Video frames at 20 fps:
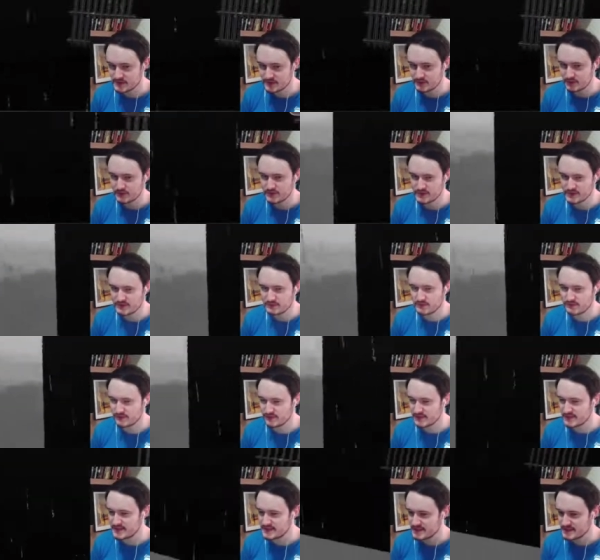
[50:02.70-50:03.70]
you won't
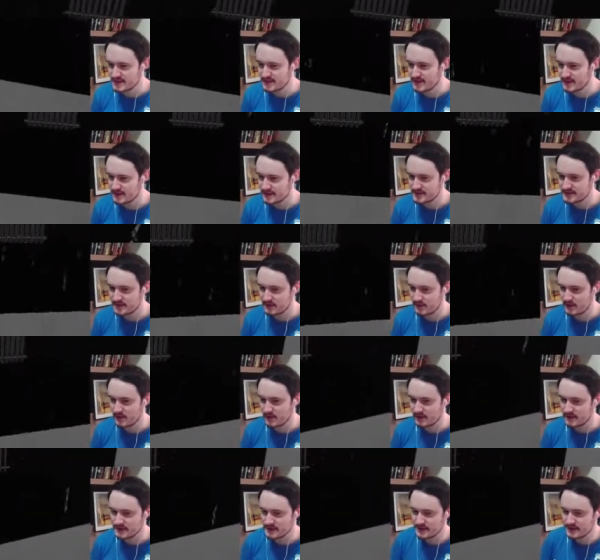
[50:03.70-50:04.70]
really see this, to be
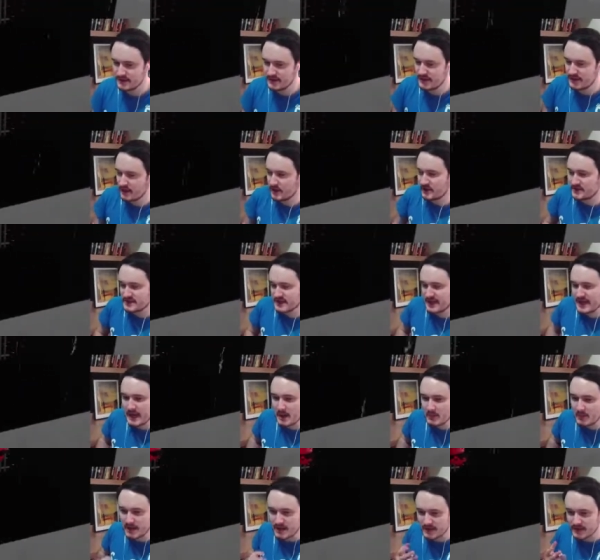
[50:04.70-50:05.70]
honest. And because the
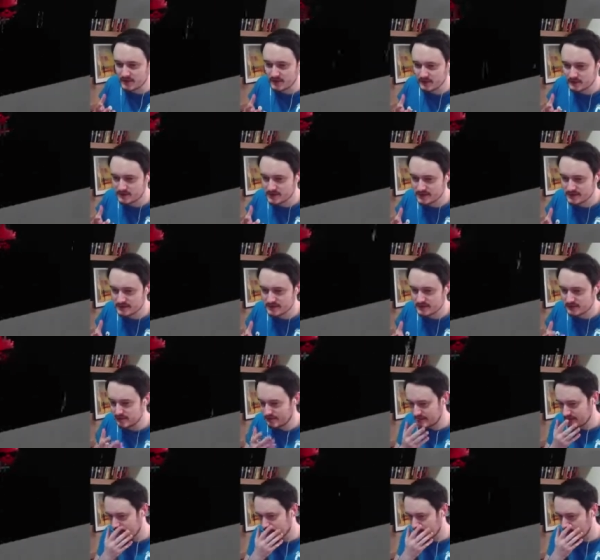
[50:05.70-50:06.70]
camera angles
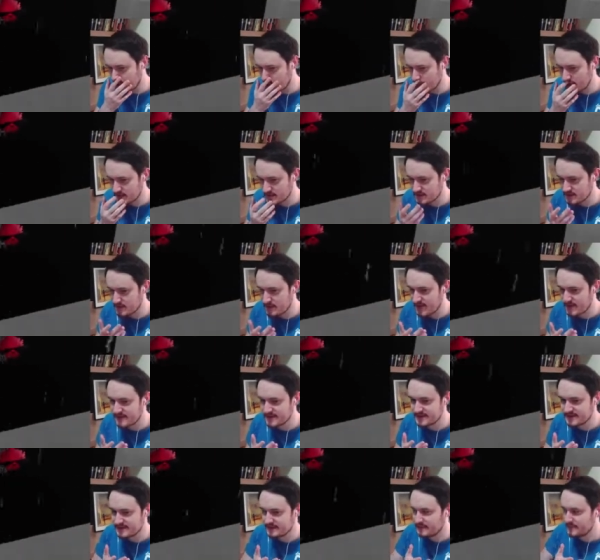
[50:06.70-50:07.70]
are all
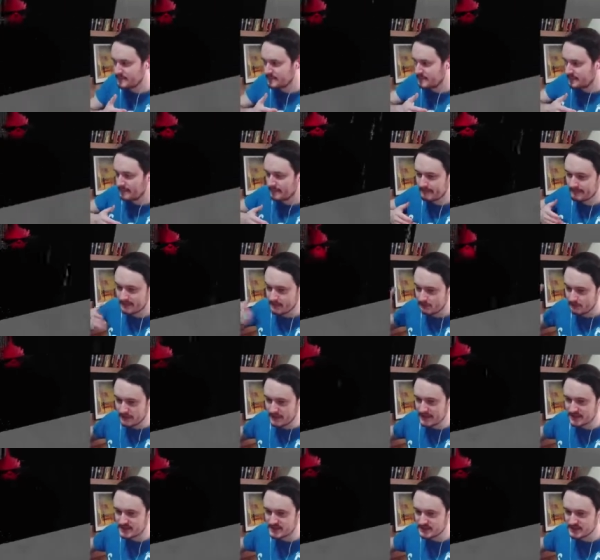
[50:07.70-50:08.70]
customized, you won't
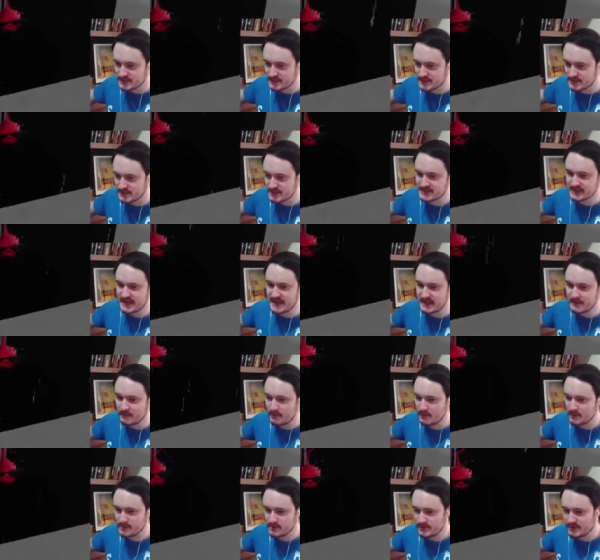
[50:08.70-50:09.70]
actually see the sky
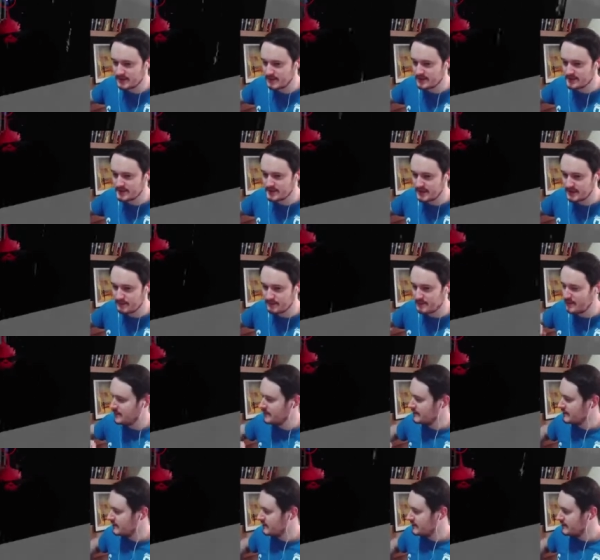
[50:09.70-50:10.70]
much in this game,
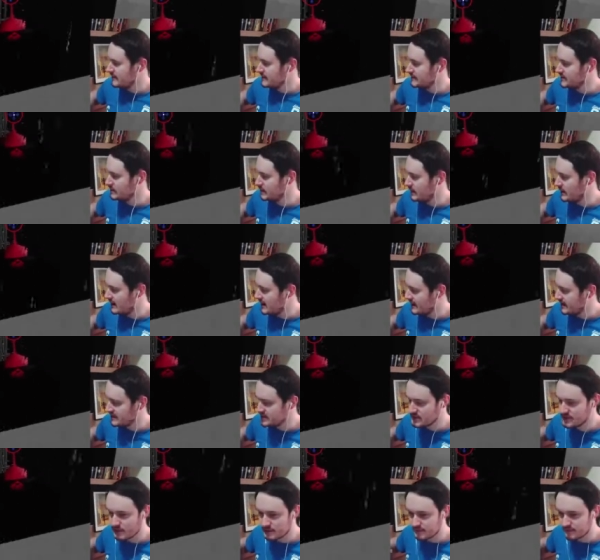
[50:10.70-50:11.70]
so I can
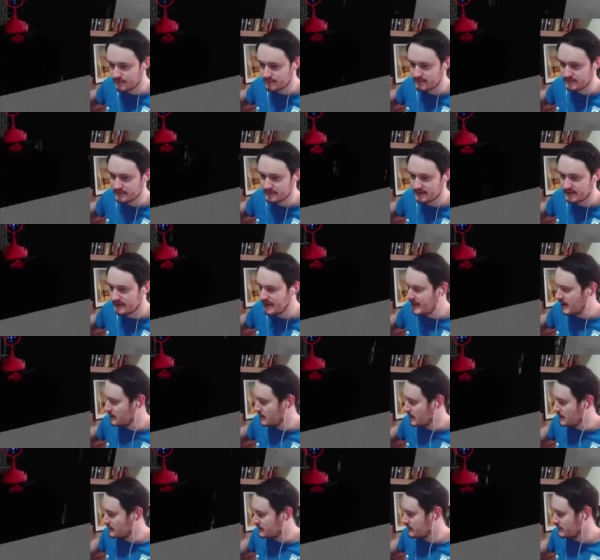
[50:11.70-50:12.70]
sort of get
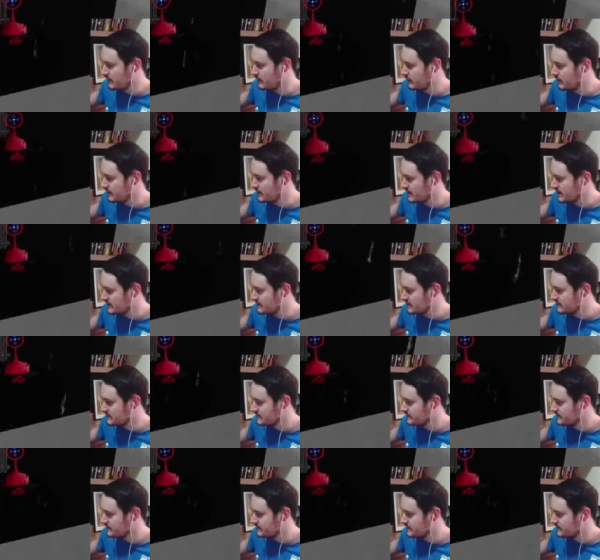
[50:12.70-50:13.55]
away with a few things.